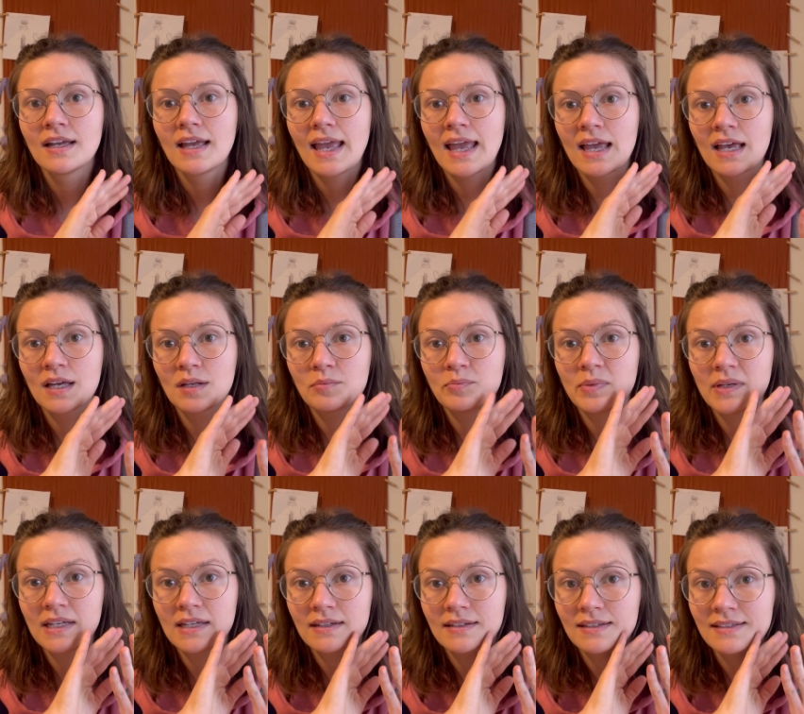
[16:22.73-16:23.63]
and
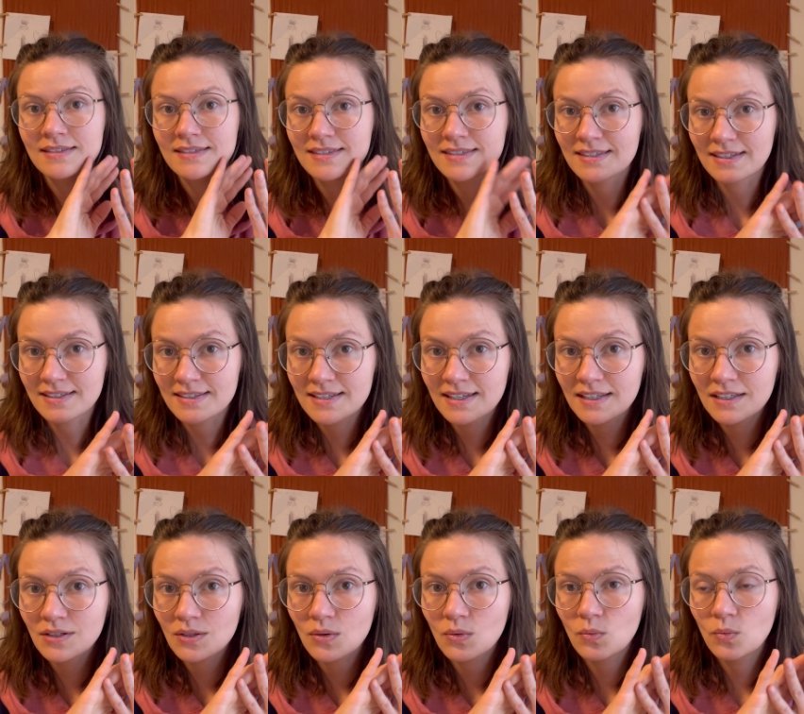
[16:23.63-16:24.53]
being
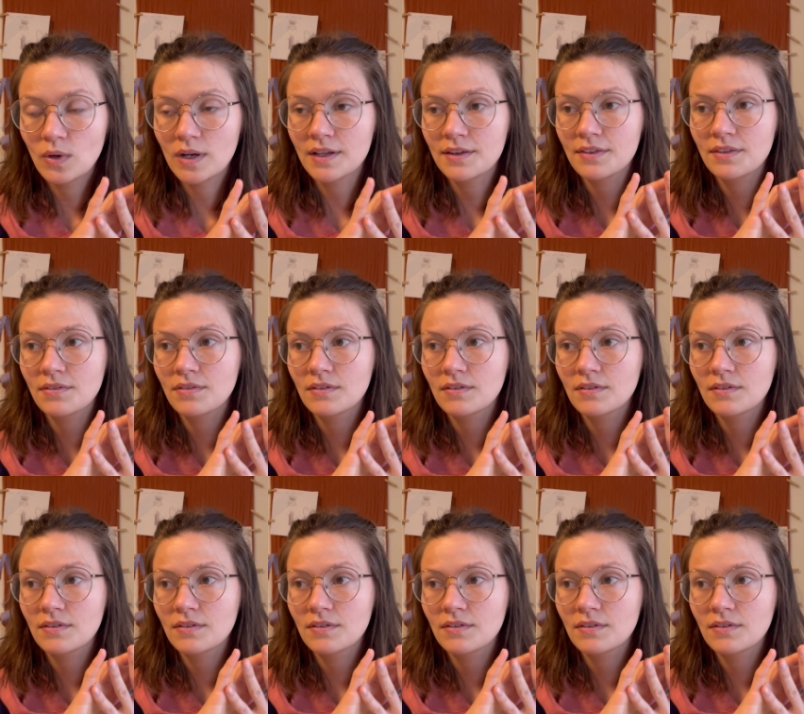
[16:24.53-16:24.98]
consistent with